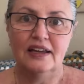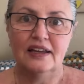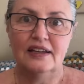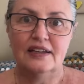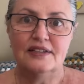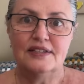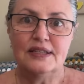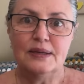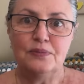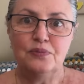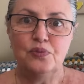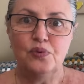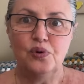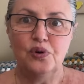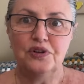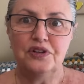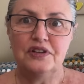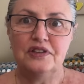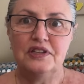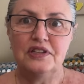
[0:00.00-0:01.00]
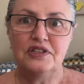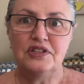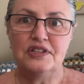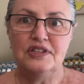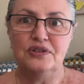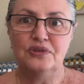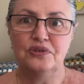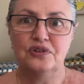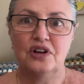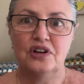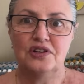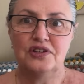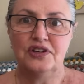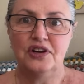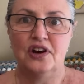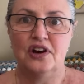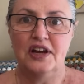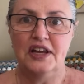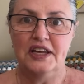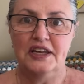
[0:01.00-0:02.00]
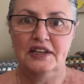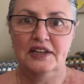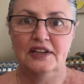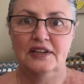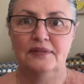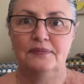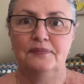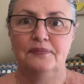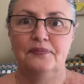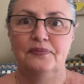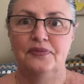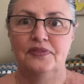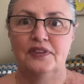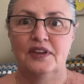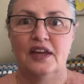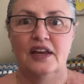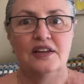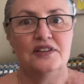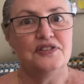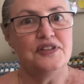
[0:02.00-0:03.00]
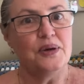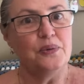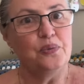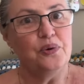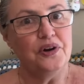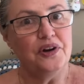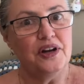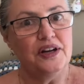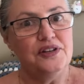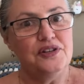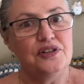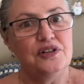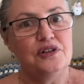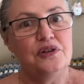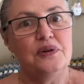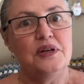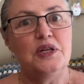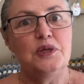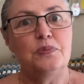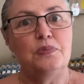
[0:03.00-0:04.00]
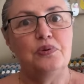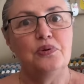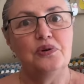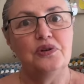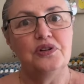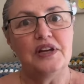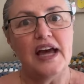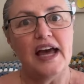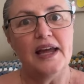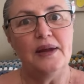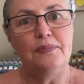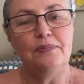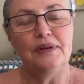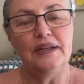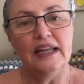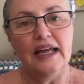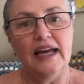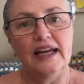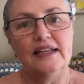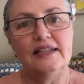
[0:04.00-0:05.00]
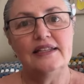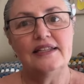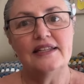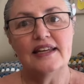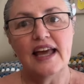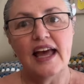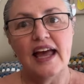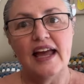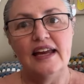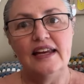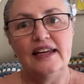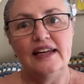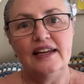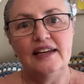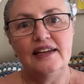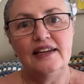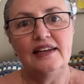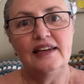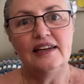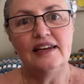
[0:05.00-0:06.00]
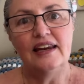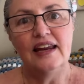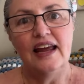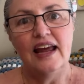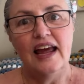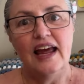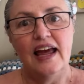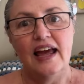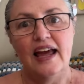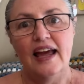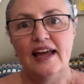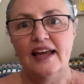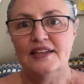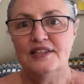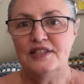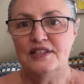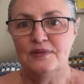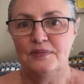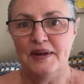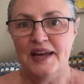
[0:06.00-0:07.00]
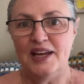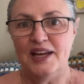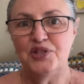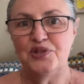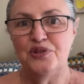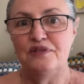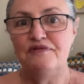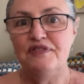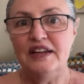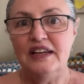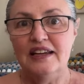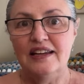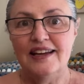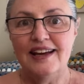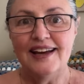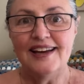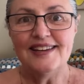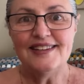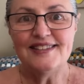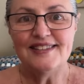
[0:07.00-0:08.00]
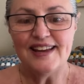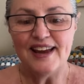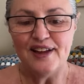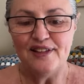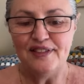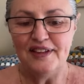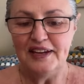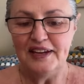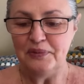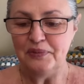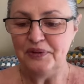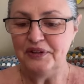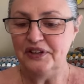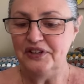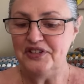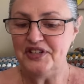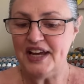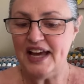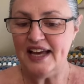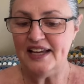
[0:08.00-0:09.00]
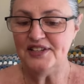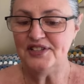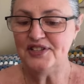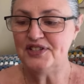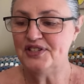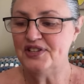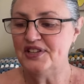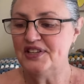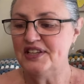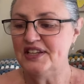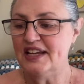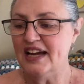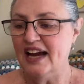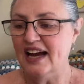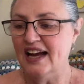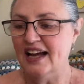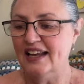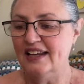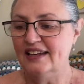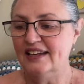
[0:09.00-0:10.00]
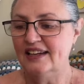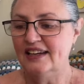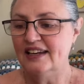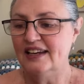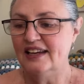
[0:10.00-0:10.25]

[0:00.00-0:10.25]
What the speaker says: some water that's still got dye in it. So what I do is put a plain skein in, some extra vinegar so that it will attach to the yarn,